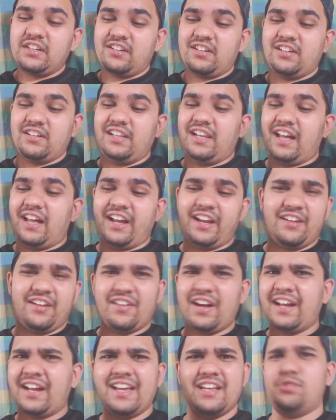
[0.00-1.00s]
like,
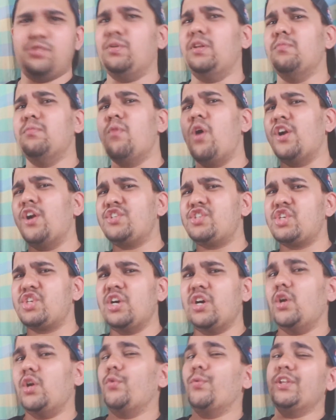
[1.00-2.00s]
I guess with
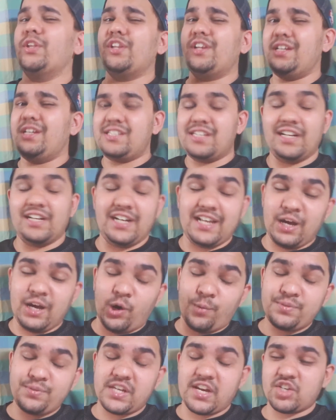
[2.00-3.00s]
Monster, with recent their
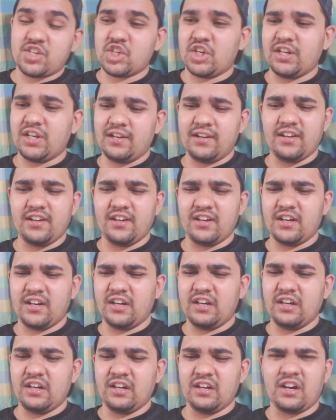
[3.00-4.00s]
Obsession
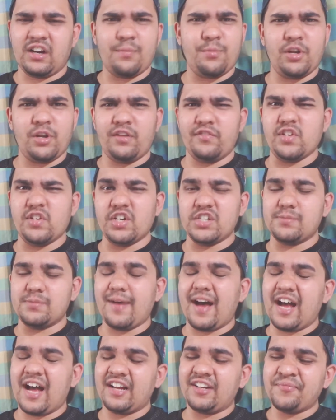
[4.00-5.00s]
a couple of years
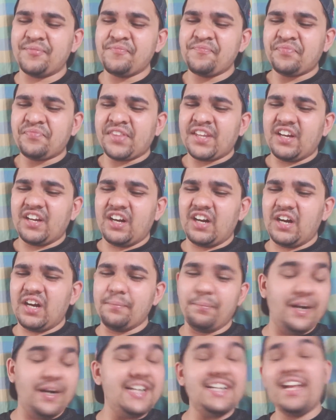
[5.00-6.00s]
back.
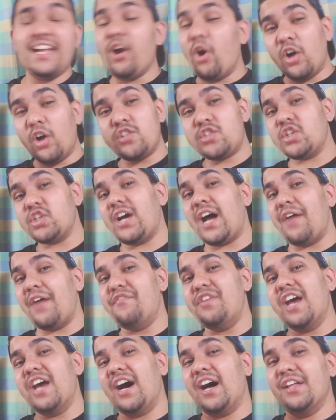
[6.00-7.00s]
But they also
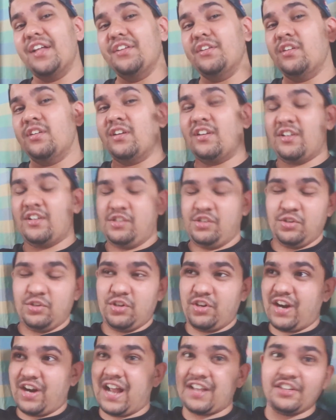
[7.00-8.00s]
have done, you
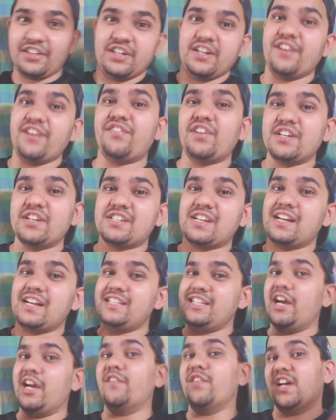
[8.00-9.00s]
know, rather different
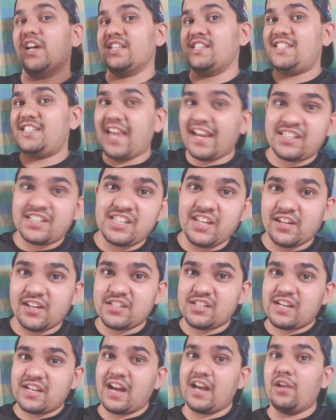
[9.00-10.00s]
styles. They have done sexier
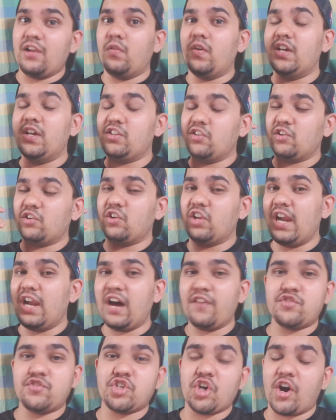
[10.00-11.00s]
style with, you know,
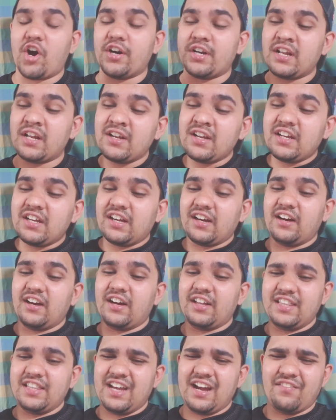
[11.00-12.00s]
Love Shot.
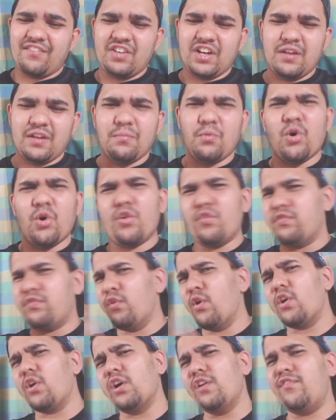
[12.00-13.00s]
They have done more
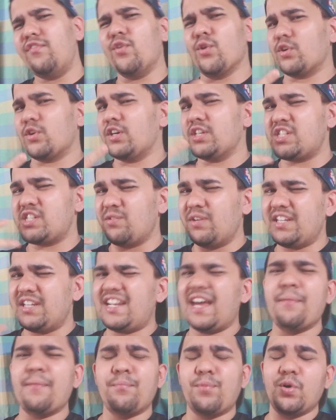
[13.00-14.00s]
vocal focused with
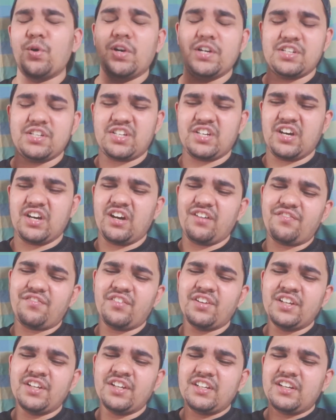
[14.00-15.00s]
tempo and stuff.
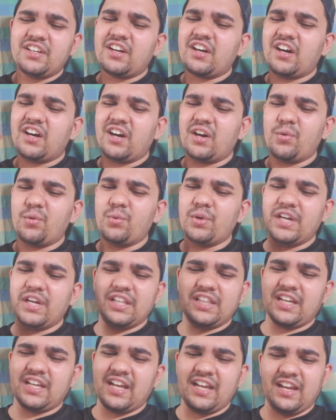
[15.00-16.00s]

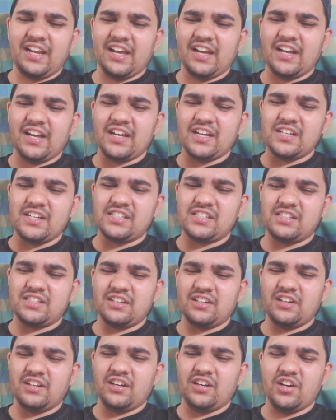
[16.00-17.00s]
With, I guess,
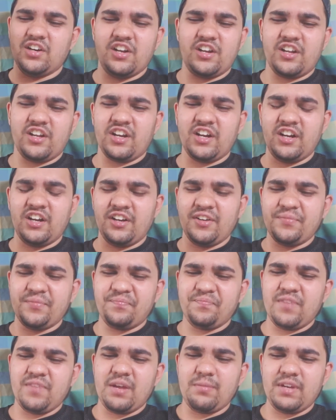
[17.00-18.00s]
Ararang,
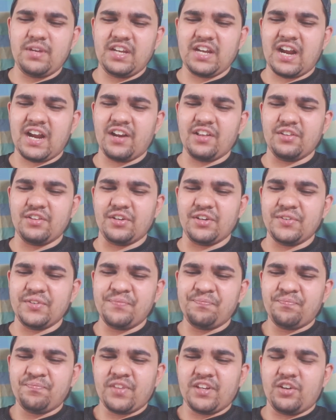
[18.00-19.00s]
maybe, I don't know.
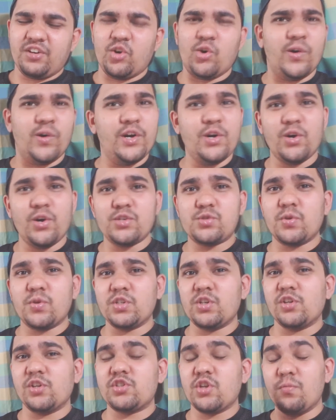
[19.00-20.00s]
Overdose
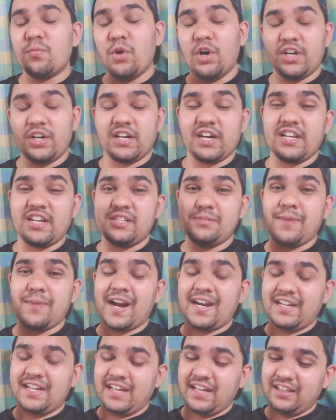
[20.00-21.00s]
was also more
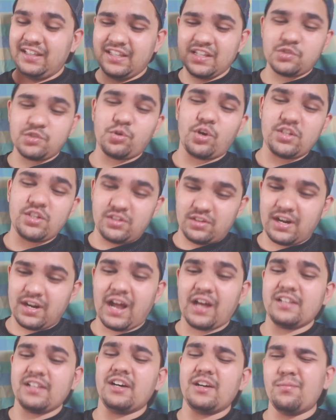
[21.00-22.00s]
charismatic. This was
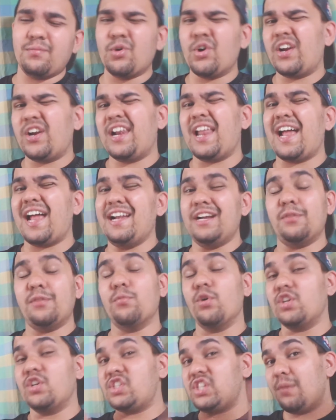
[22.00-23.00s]
rather more light,
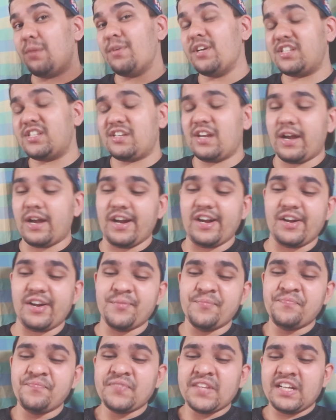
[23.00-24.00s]
more summer styled.
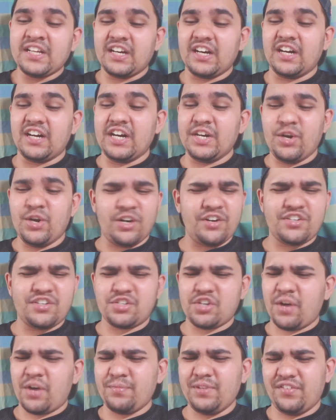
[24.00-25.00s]
Don't
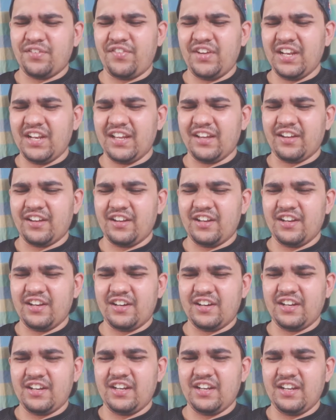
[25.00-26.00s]
Stop the Feeling, really,
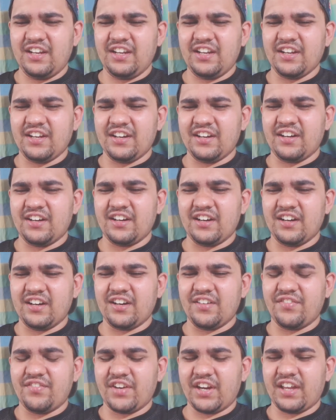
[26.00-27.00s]
really
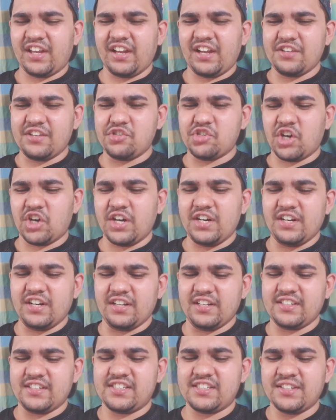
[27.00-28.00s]
freaking enjoyed
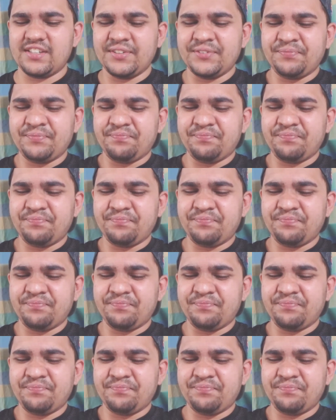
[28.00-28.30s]
this.